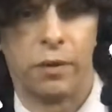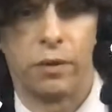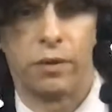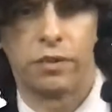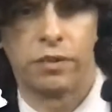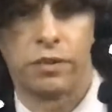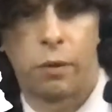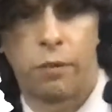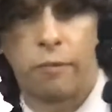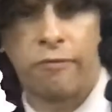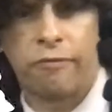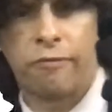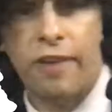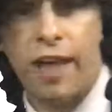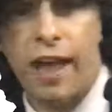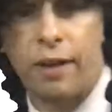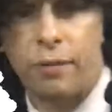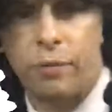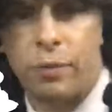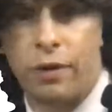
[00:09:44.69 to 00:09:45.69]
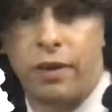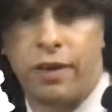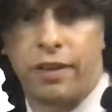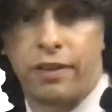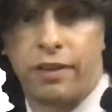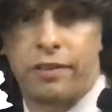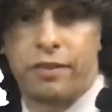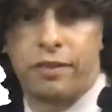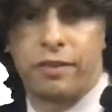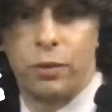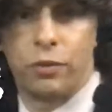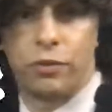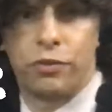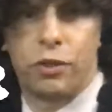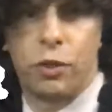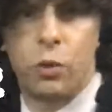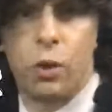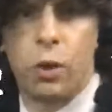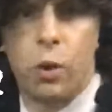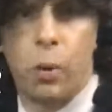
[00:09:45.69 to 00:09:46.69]
So in fact, we're going to use
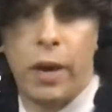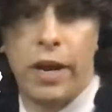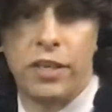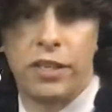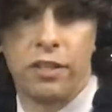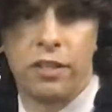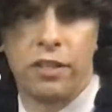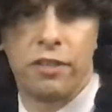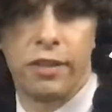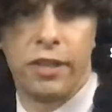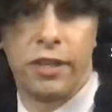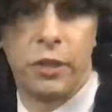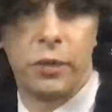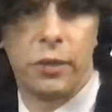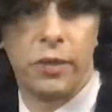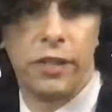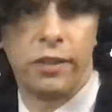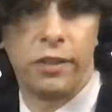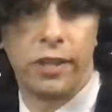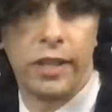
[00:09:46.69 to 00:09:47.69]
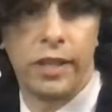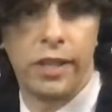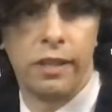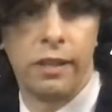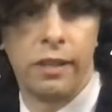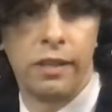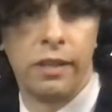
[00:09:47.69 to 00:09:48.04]
two equations for utility,